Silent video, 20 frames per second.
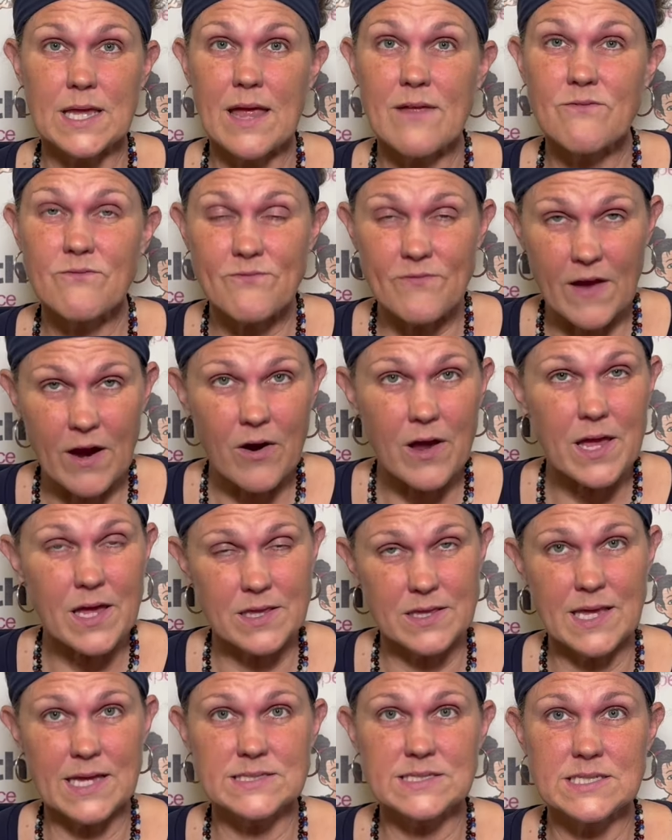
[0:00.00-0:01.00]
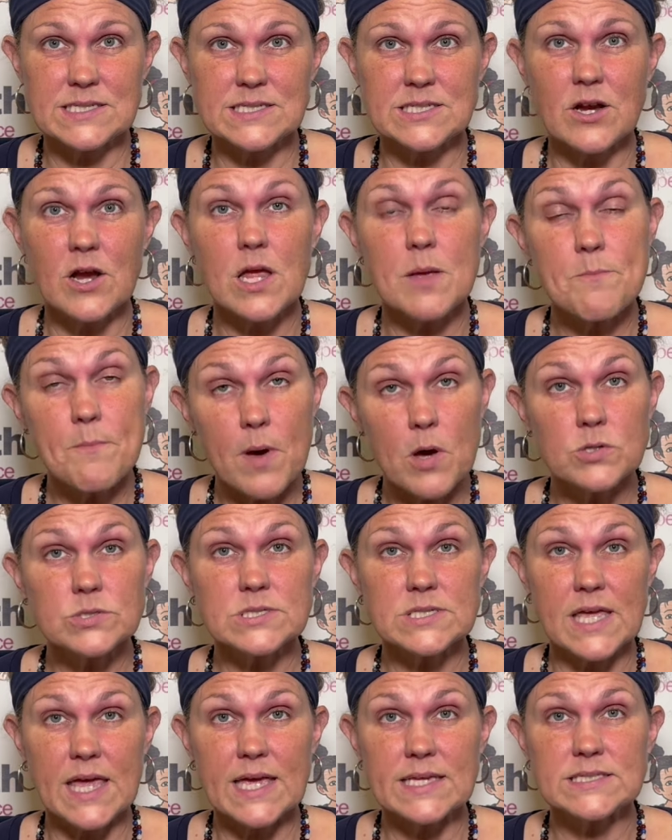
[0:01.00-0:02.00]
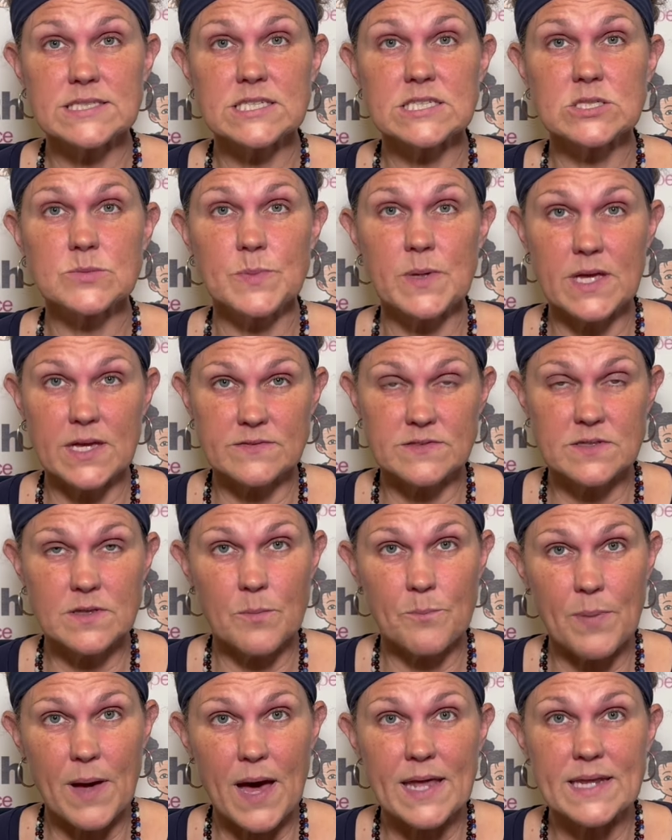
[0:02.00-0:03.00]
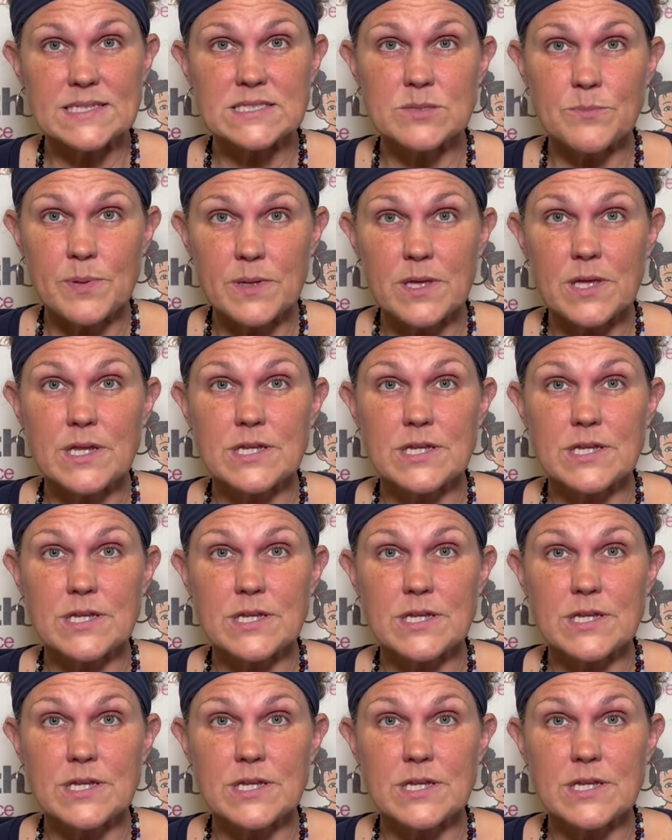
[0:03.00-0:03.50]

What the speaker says: and very unnecessary in most cases because of the body's ability